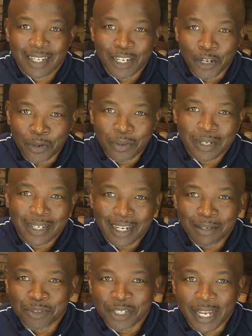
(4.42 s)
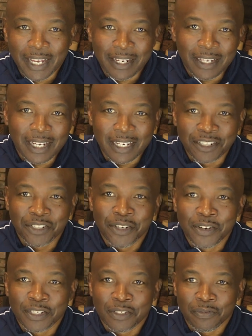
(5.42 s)
Hello, I'm Jay, an
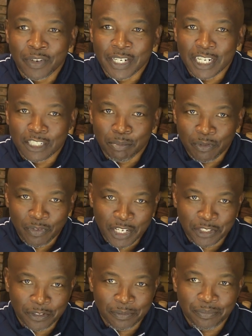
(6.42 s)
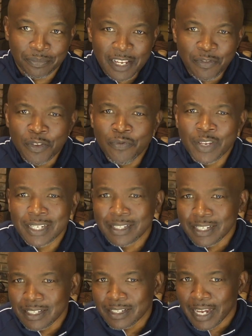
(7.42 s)
insurance and financial professional. If you fit
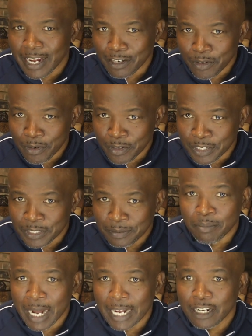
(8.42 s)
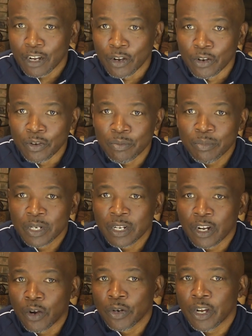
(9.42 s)
these categories, buying a home,
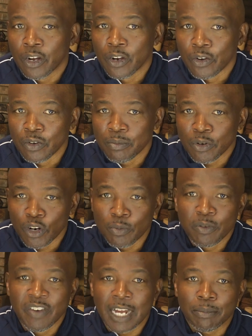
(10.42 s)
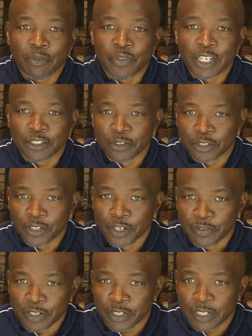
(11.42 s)
own a home, or provide a professional
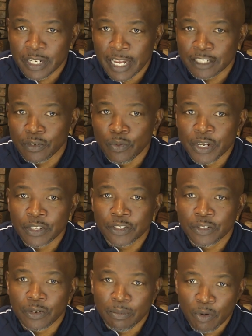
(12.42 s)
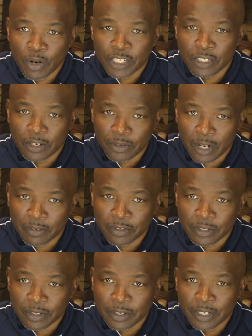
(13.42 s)
service as a realtor or mortgage loan
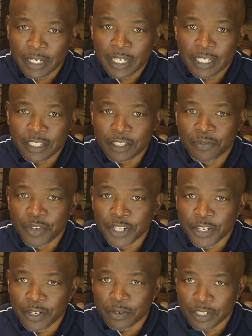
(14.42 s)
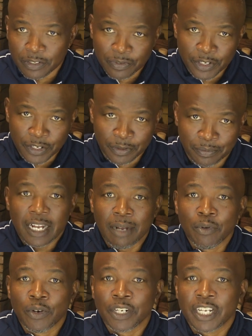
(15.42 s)
officer, this video is for you. I'm
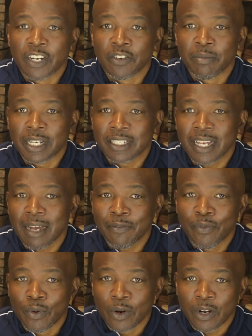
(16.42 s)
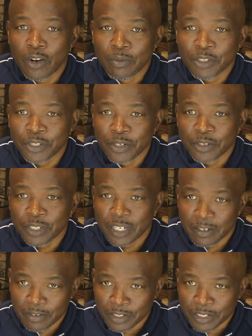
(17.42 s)
going to cover my top 4 home insurance
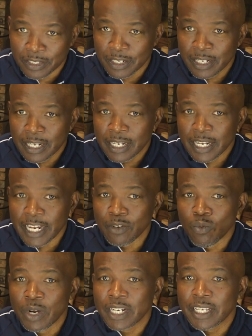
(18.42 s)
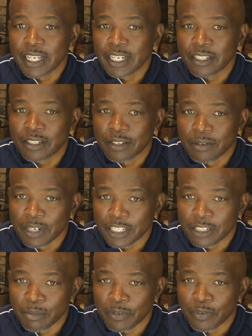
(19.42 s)
coverages and one key
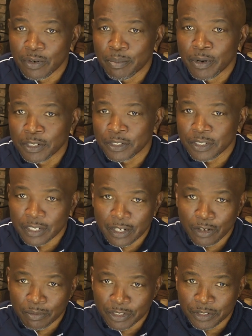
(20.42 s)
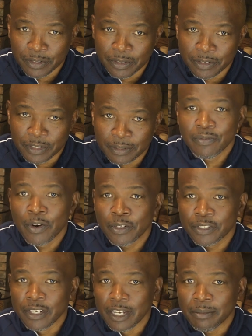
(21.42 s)
consideration before purchasing home insurance.
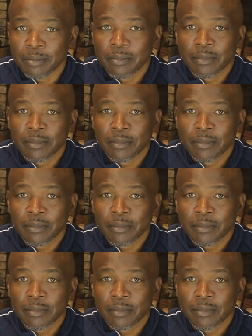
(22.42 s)
First up,